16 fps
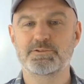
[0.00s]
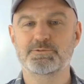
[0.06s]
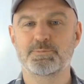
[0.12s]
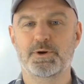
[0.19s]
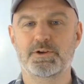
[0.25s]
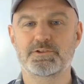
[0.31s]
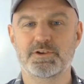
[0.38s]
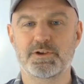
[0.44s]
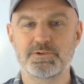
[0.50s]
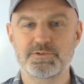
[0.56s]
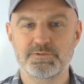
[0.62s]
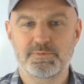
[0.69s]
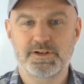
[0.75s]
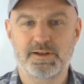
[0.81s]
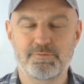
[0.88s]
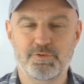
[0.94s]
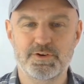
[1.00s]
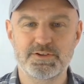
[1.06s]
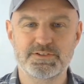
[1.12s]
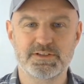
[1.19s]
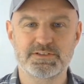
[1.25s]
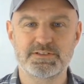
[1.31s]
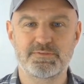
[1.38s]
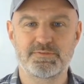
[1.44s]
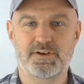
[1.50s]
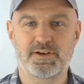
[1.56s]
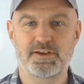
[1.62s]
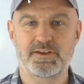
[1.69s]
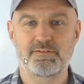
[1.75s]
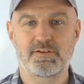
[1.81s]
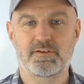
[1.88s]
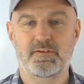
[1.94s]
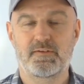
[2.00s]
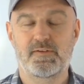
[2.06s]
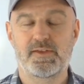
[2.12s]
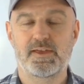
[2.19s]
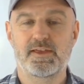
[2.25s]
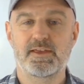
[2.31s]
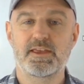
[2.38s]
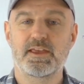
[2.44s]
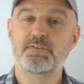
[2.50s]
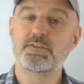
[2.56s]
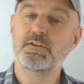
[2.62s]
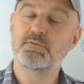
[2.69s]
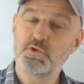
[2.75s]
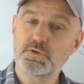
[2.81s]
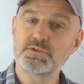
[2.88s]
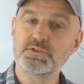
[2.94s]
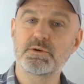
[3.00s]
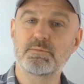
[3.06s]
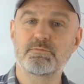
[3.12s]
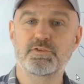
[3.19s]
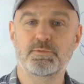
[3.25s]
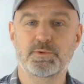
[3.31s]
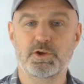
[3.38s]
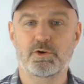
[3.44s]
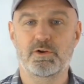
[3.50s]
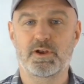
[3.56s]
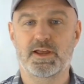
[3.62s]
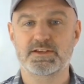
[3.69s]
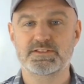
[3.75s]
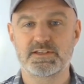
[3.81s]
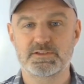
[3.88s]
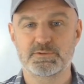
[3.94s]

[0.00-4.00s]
And you can see that his video is now in our uh, scene.